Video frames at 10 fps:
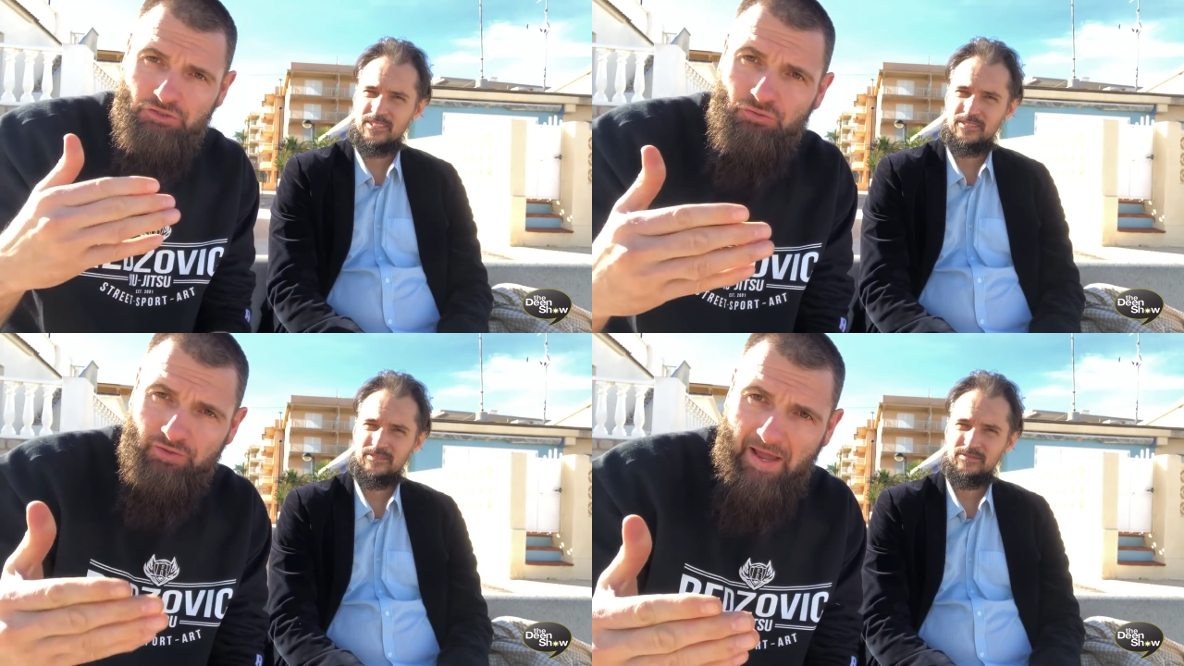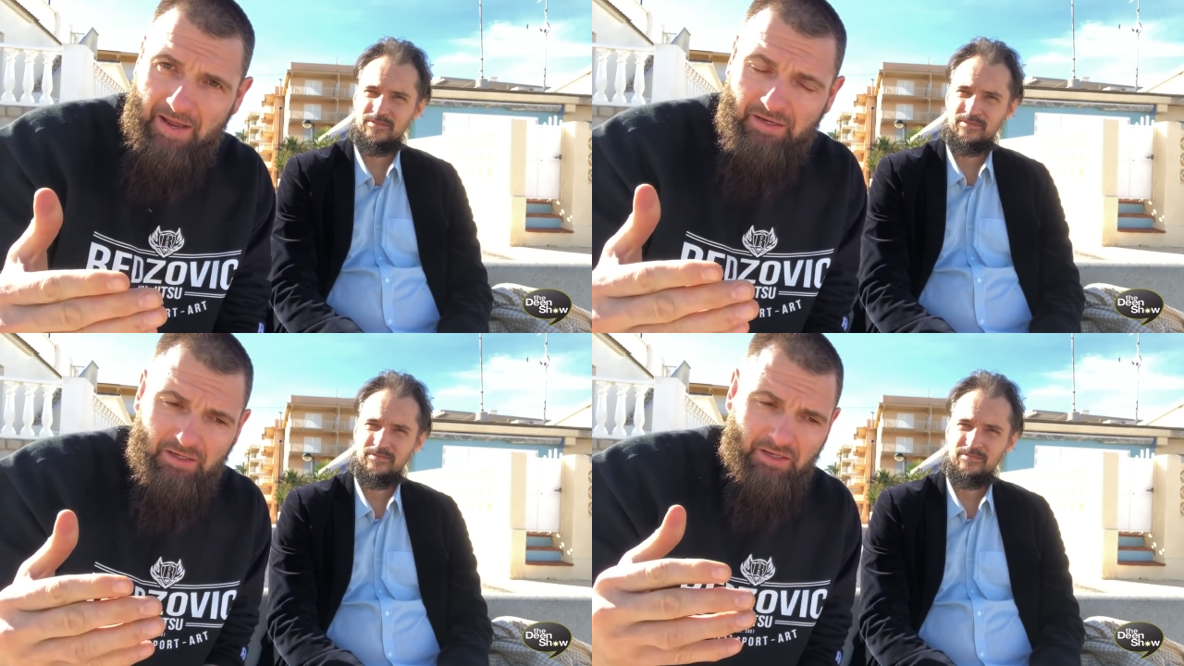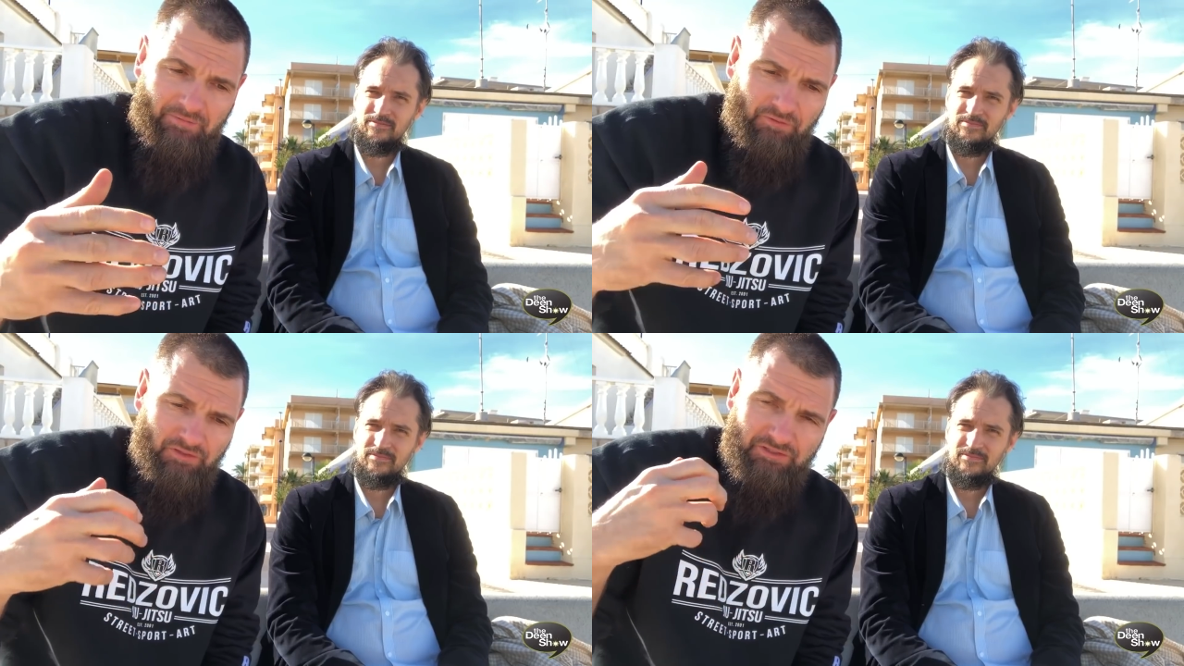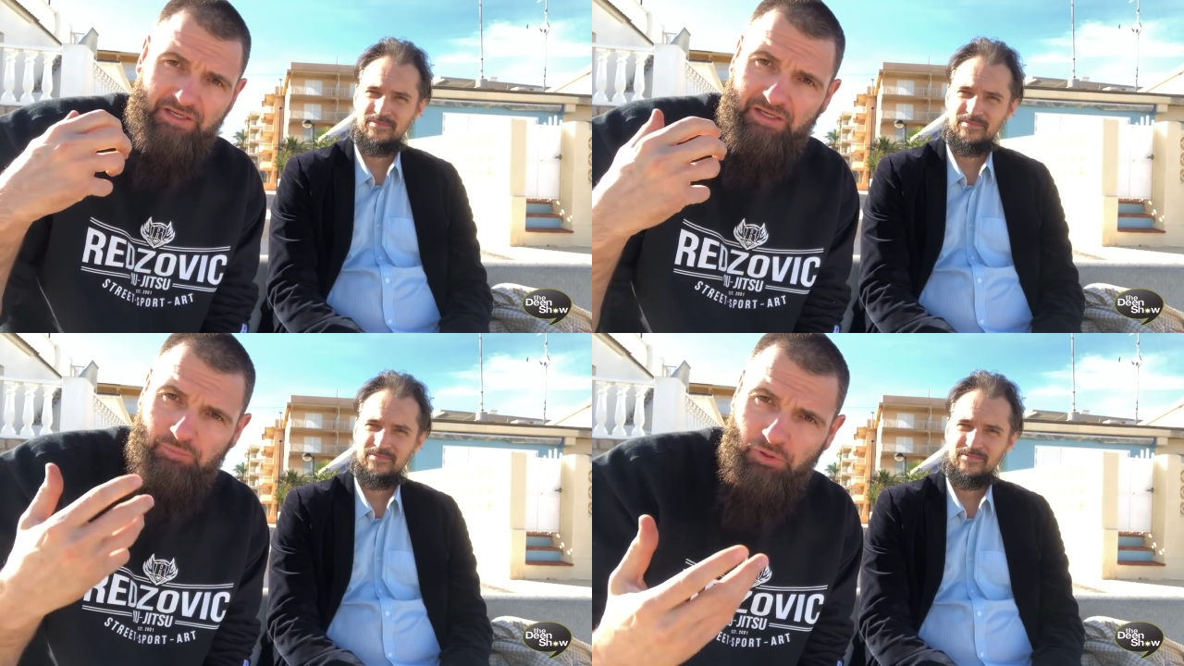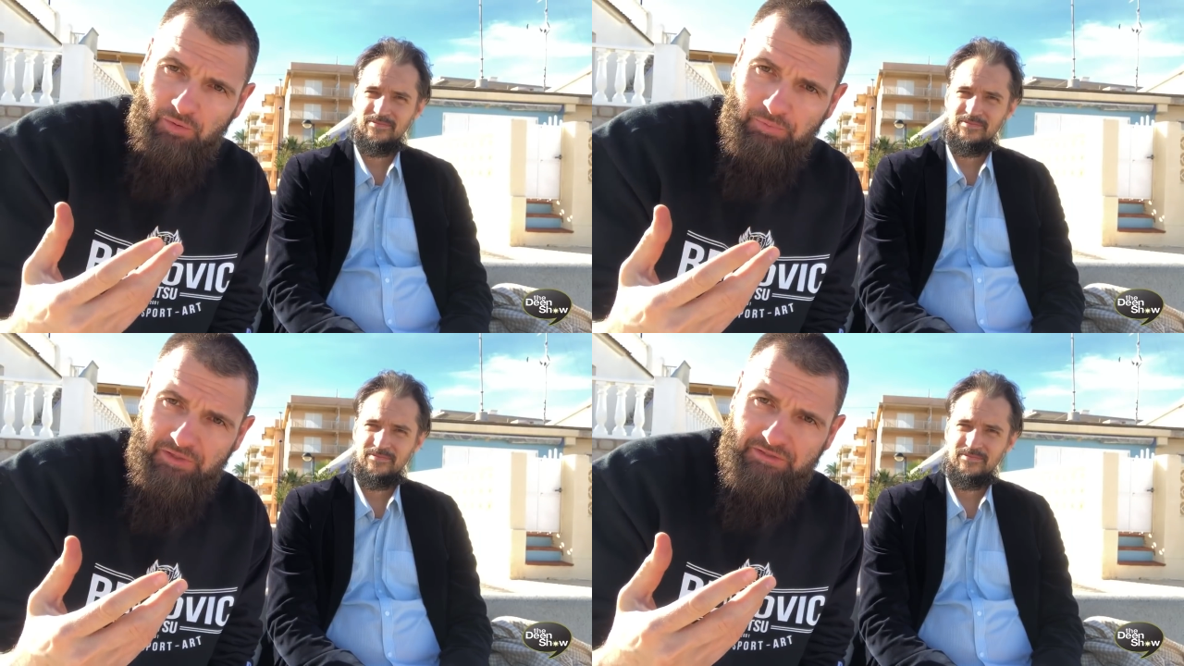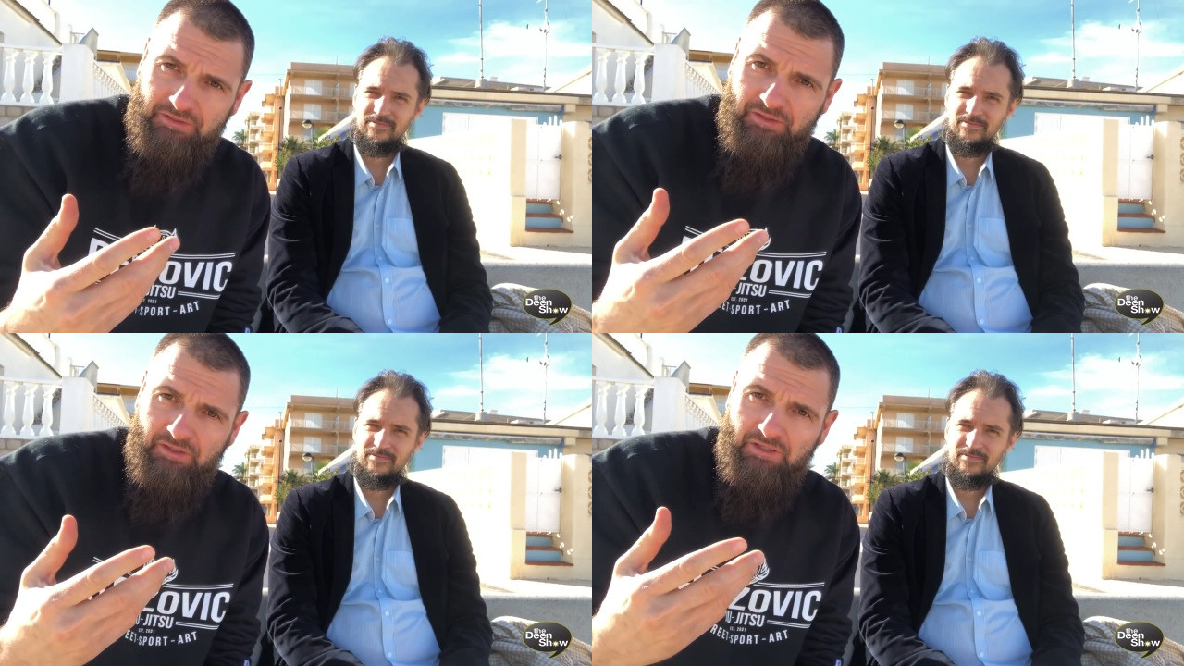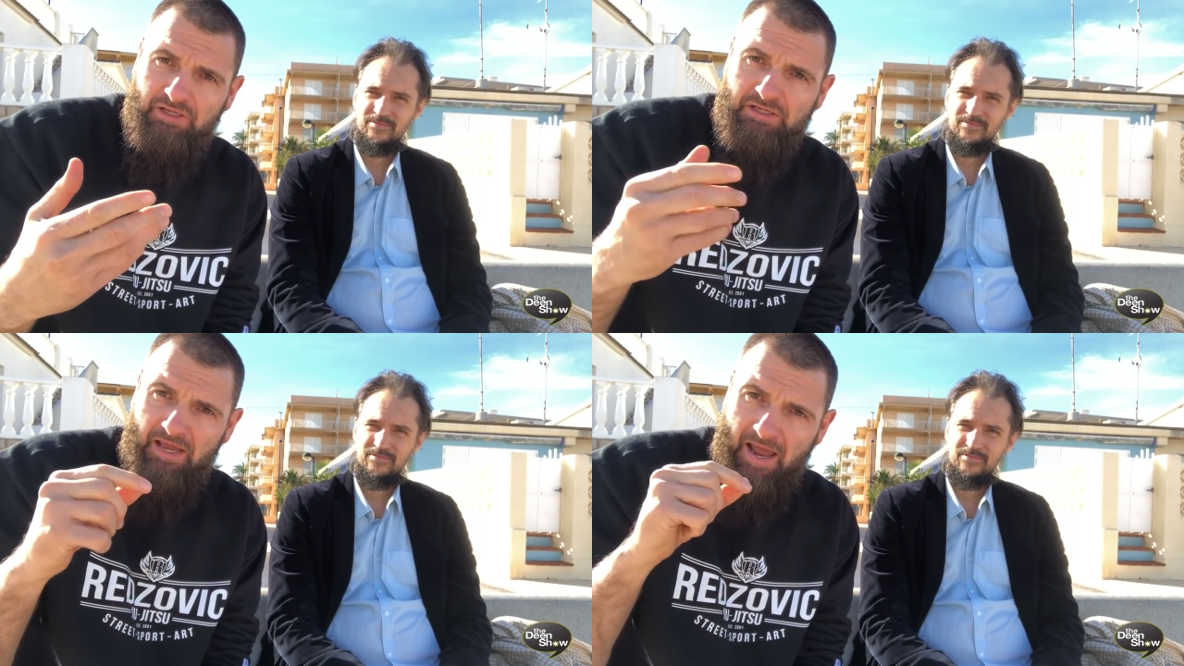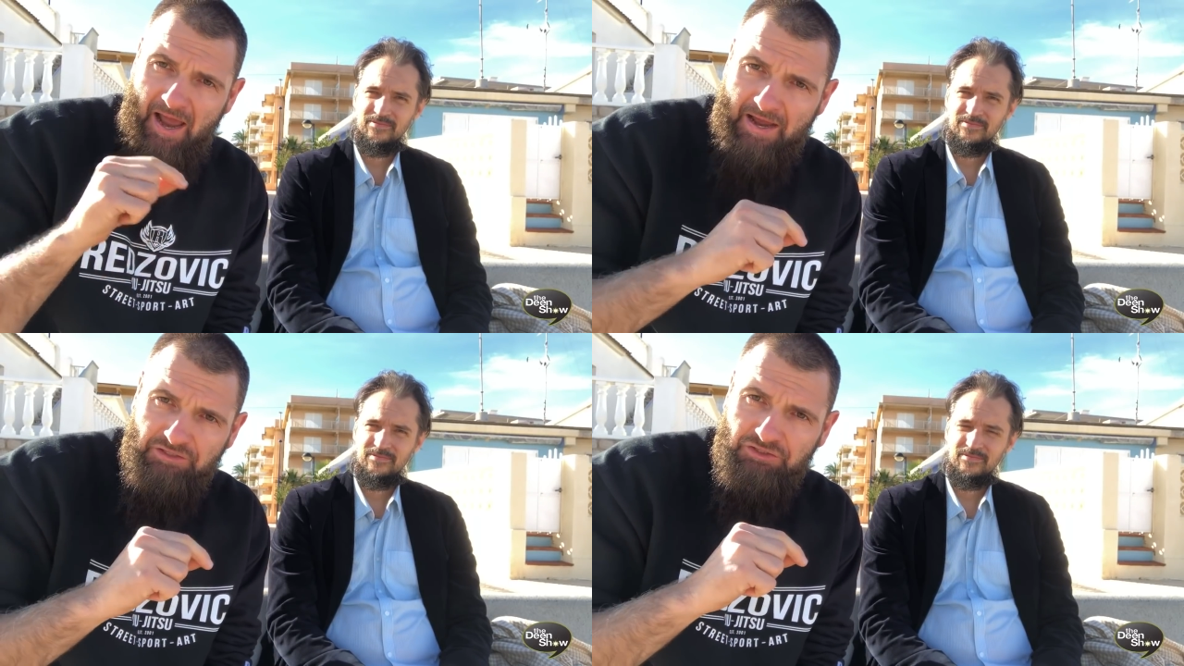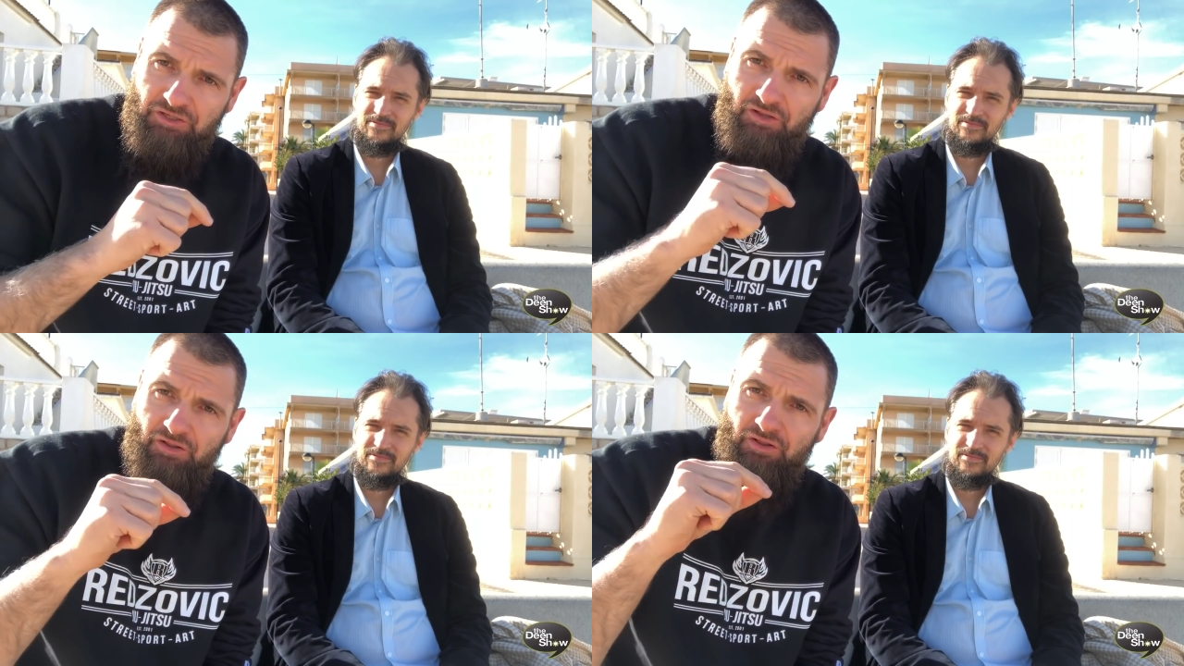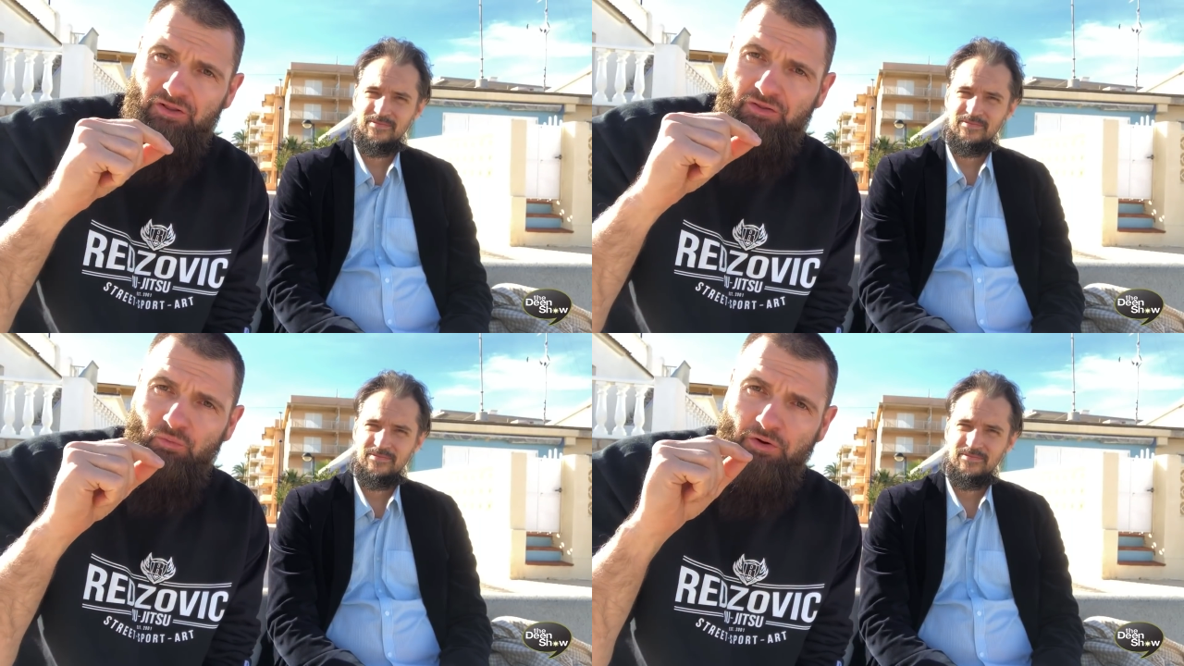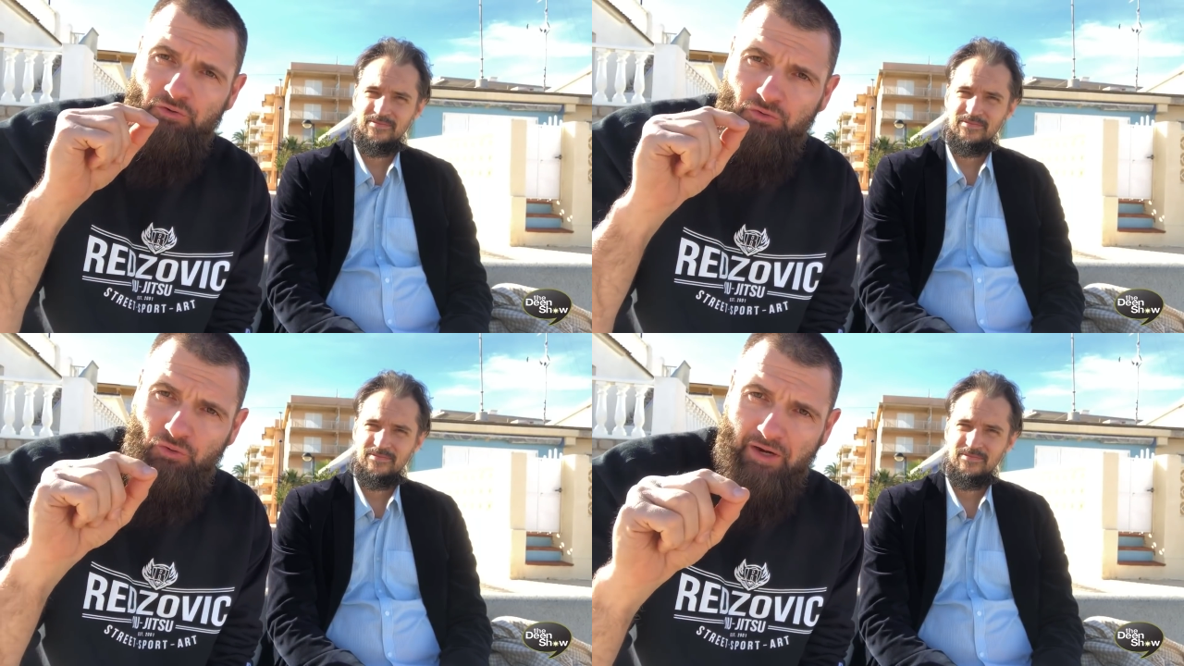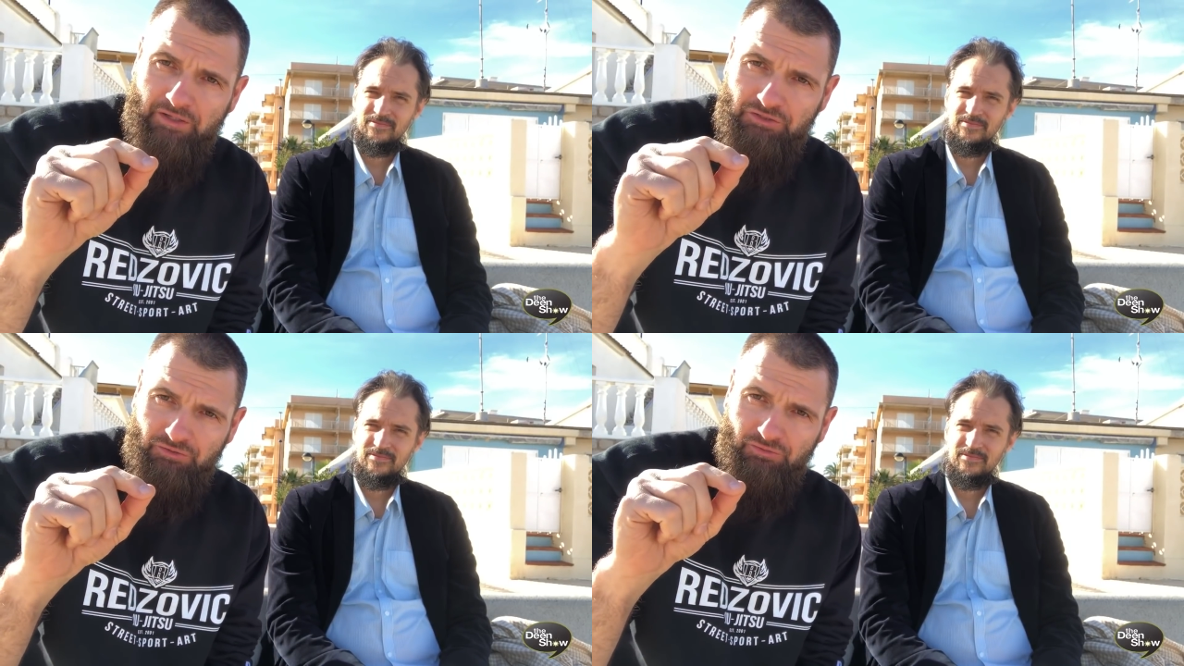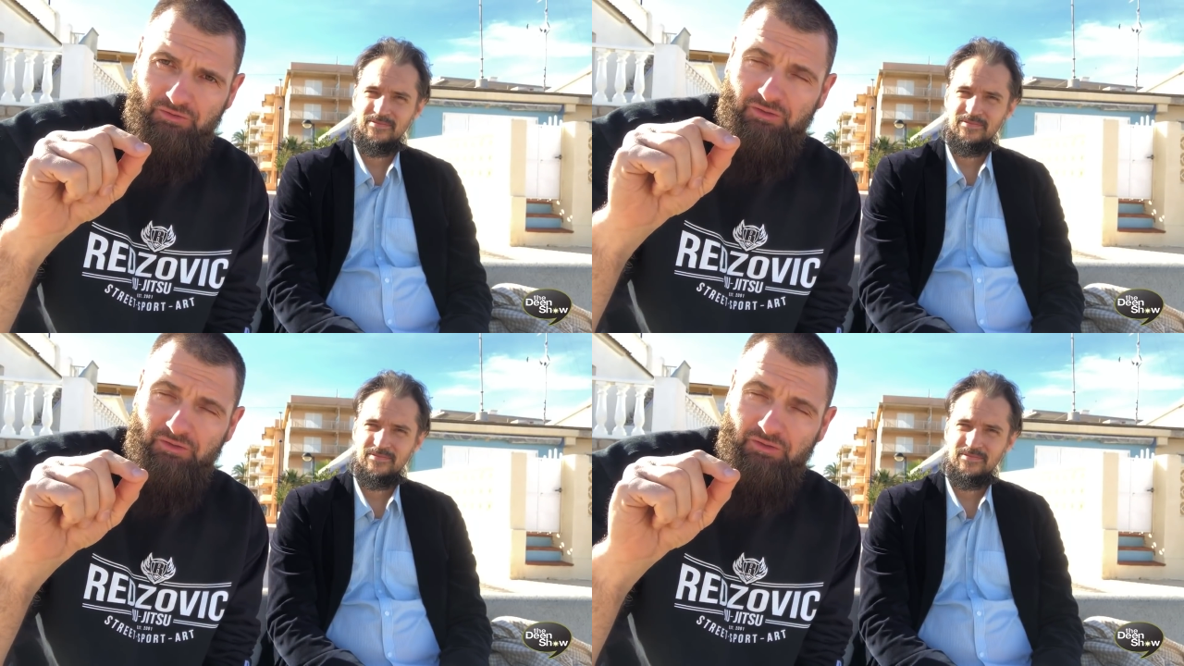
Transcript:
Speaker 1: Do that. If you're seeking purpose, ask the one who created you,